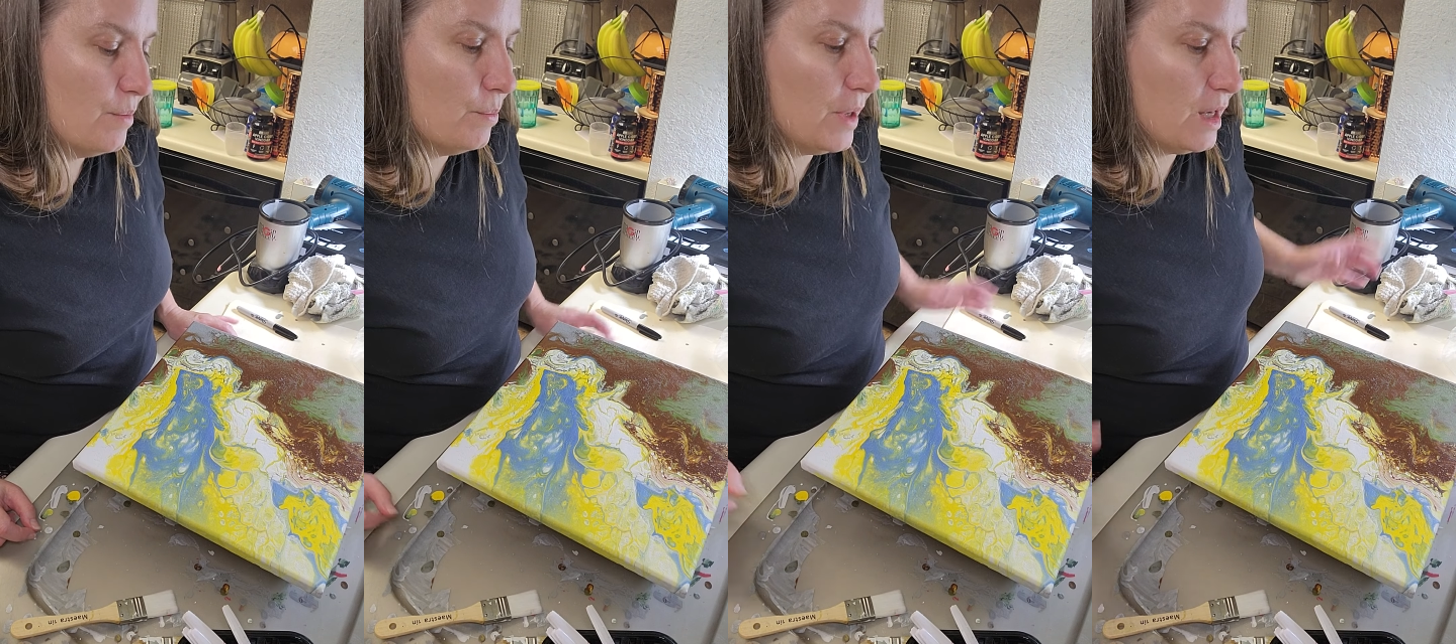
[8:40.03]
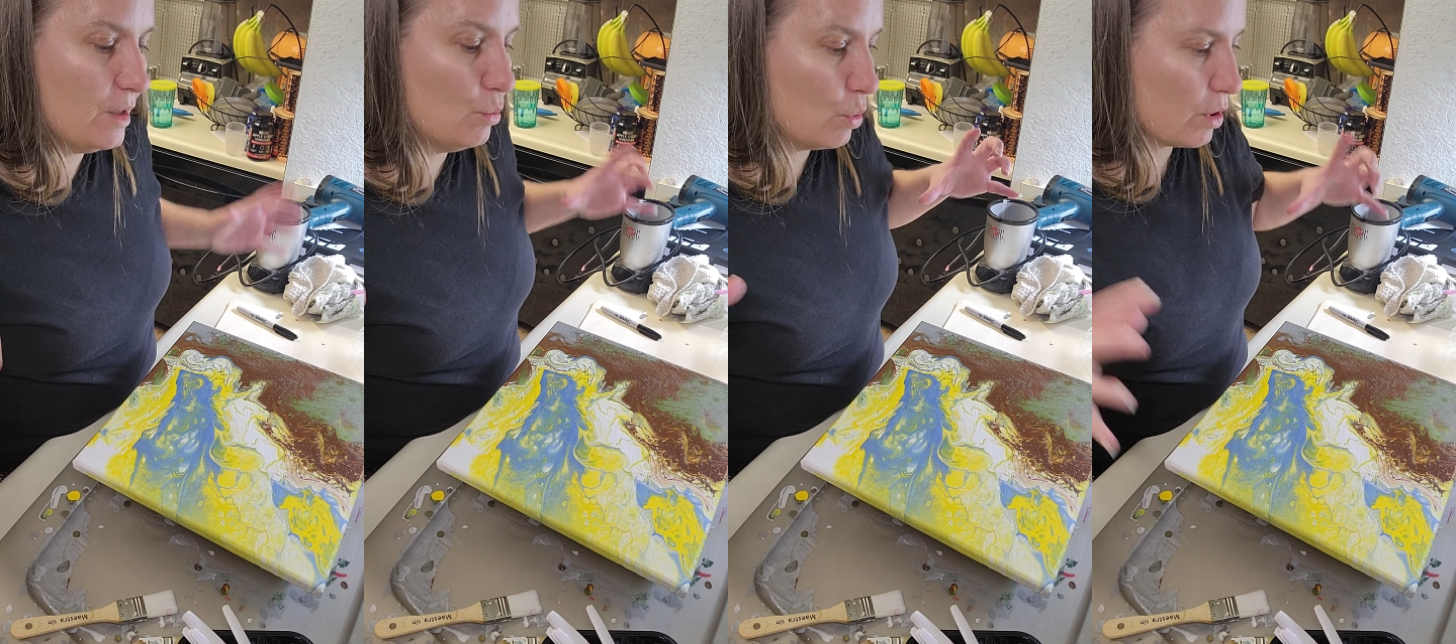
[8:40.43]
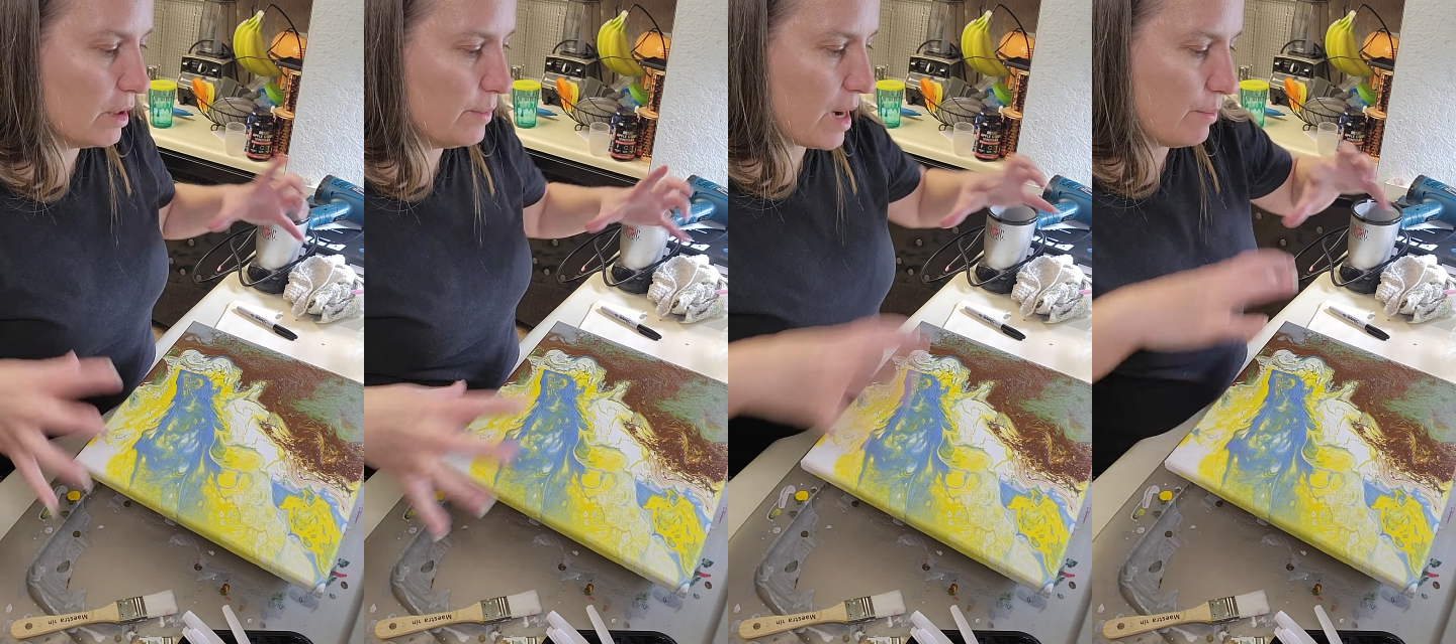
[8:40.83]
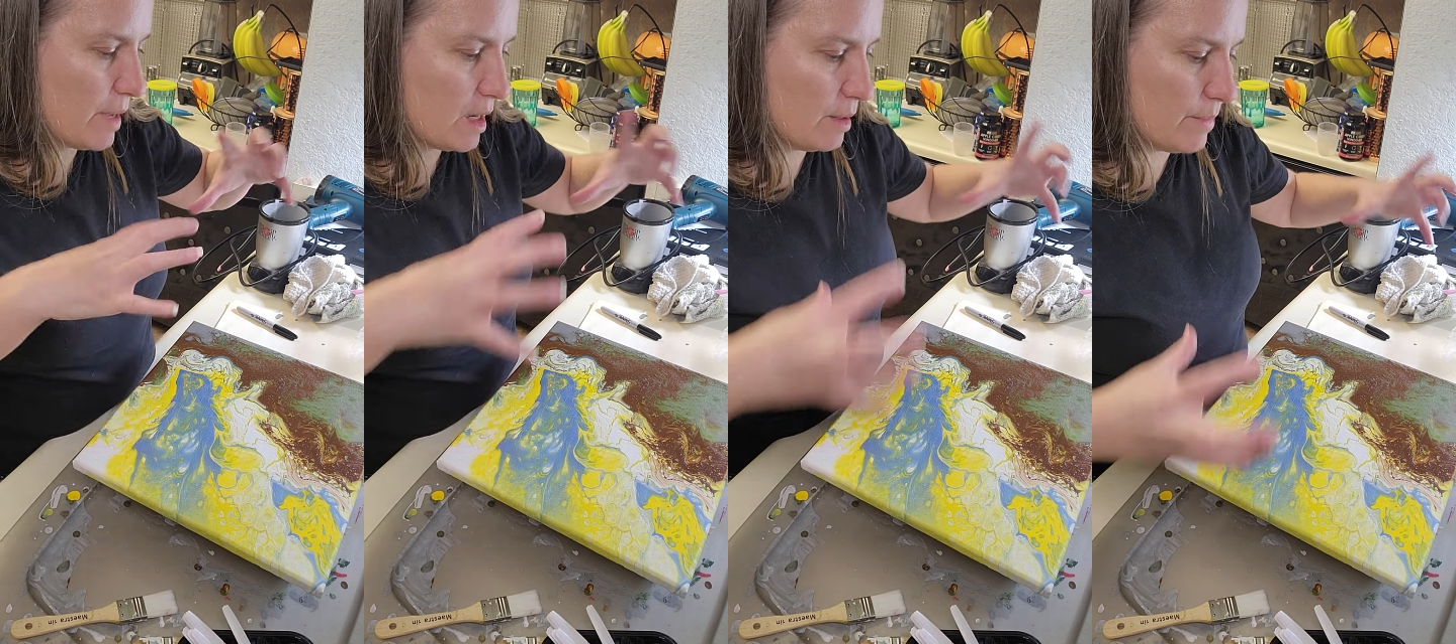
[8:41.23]
being worried about
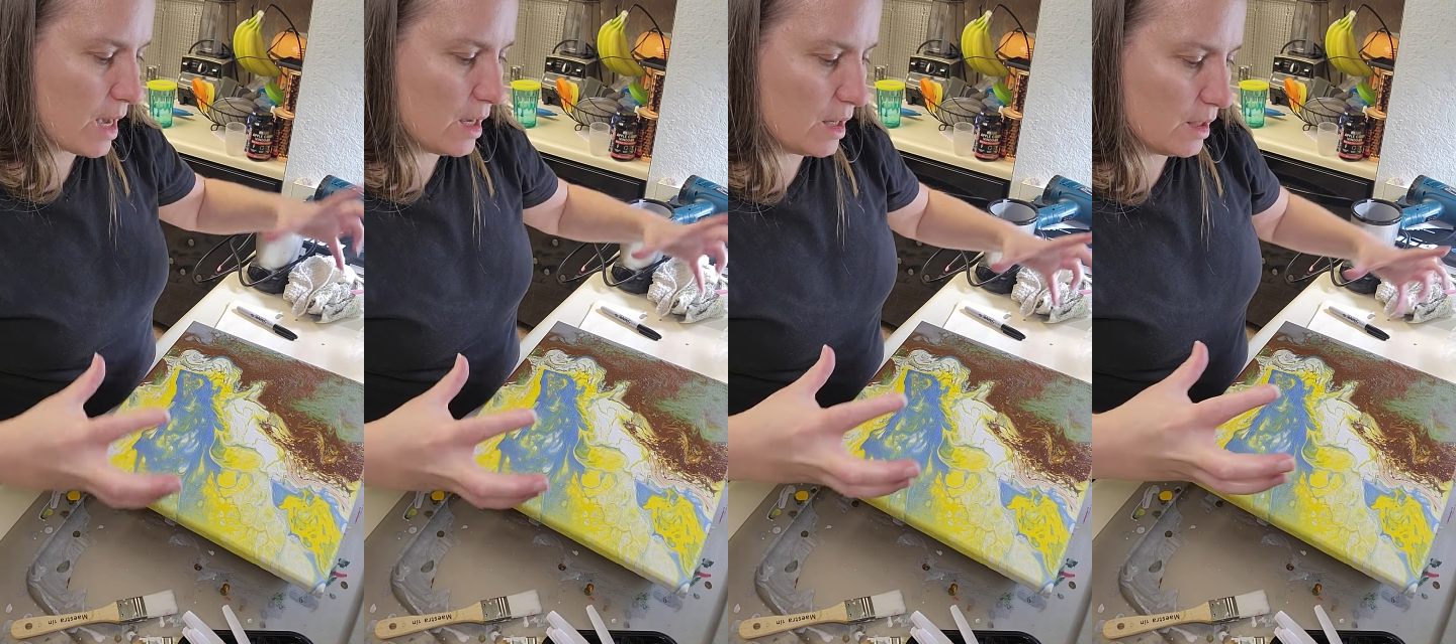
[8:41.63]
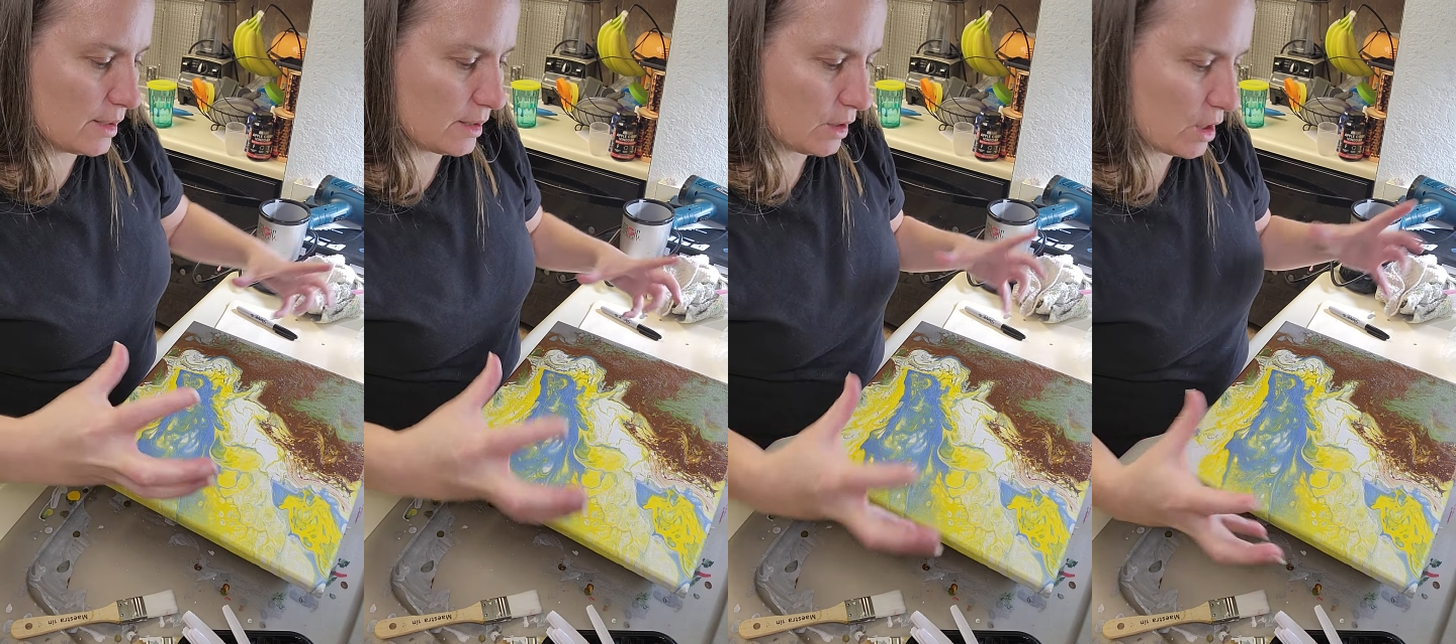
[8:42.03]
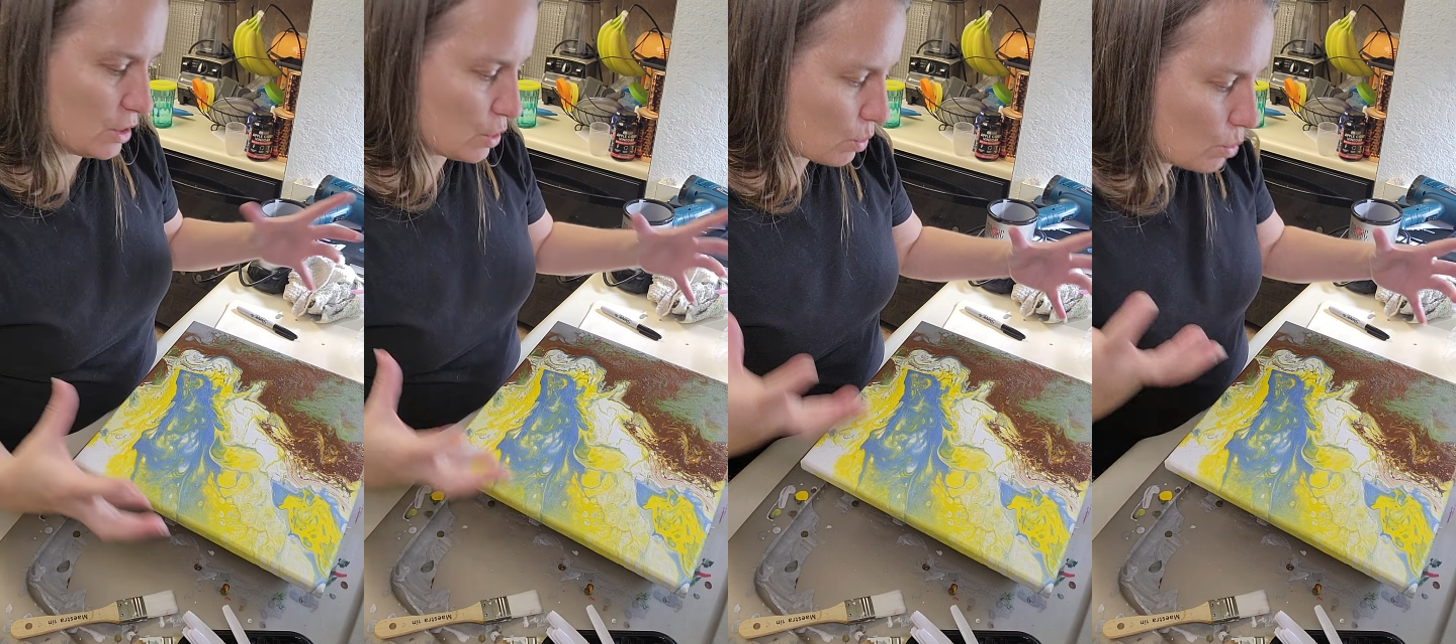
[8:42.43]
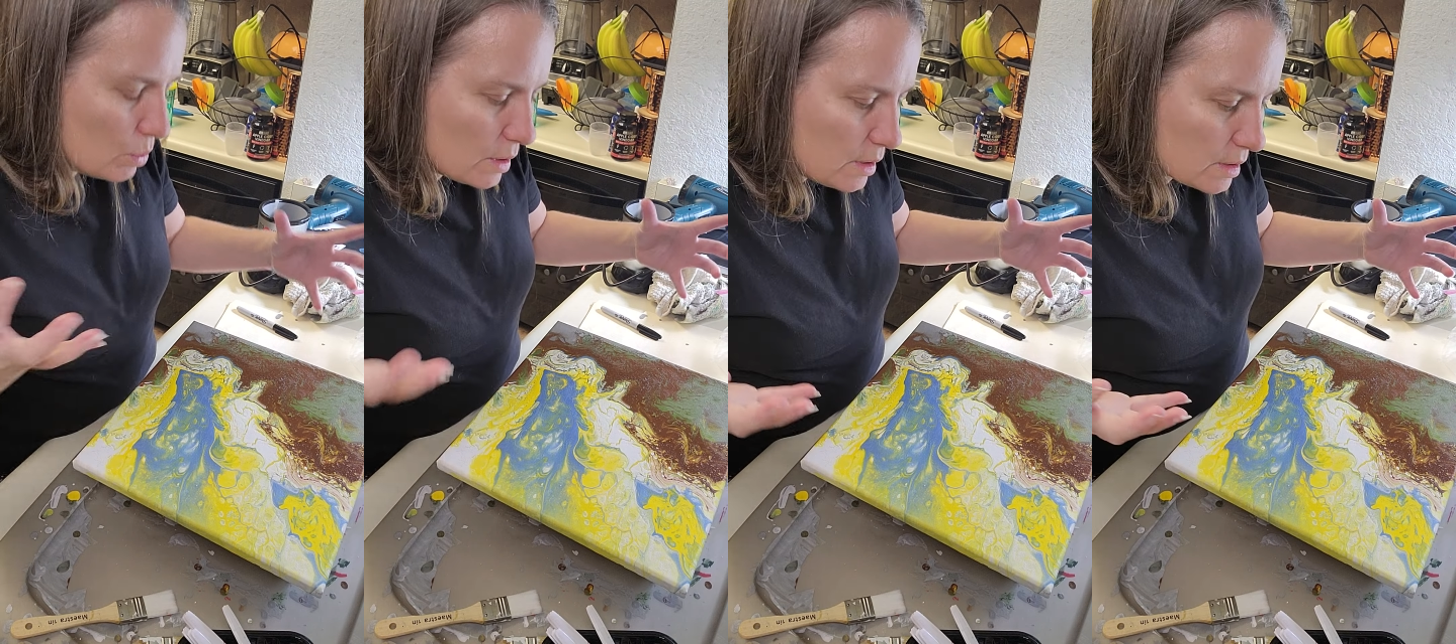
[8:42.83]
making a mess and
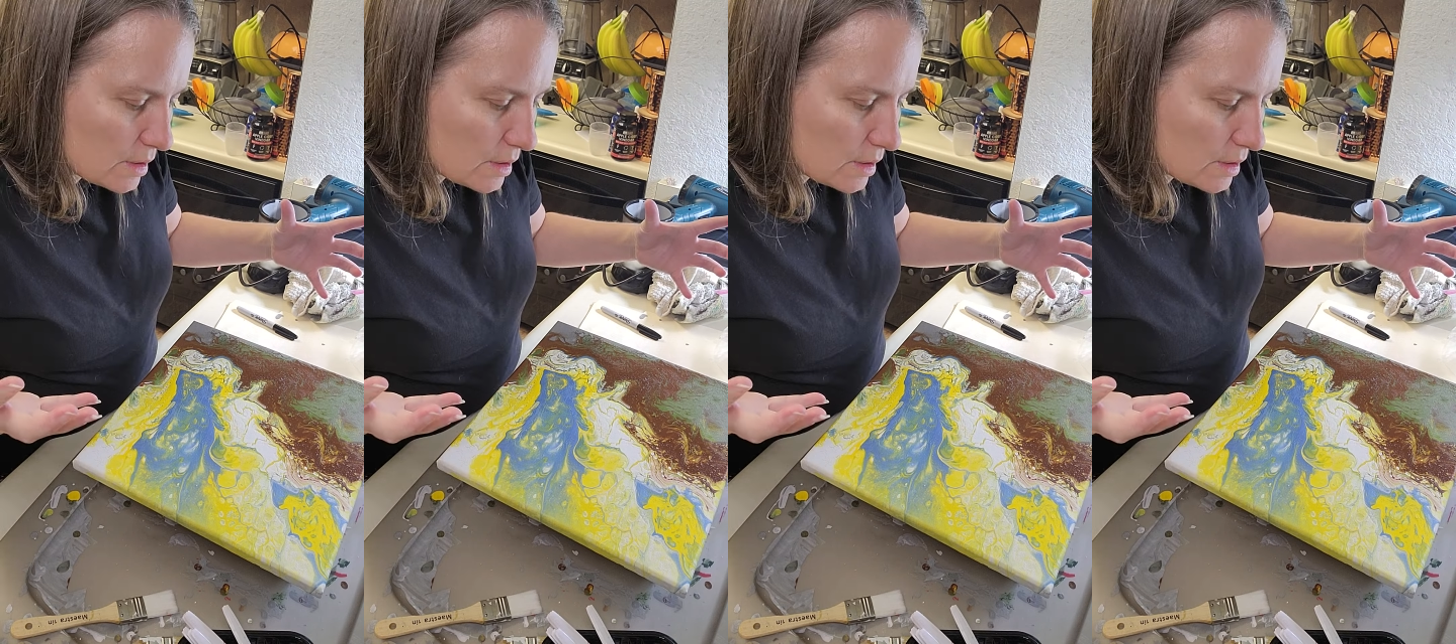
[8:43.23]
controlling the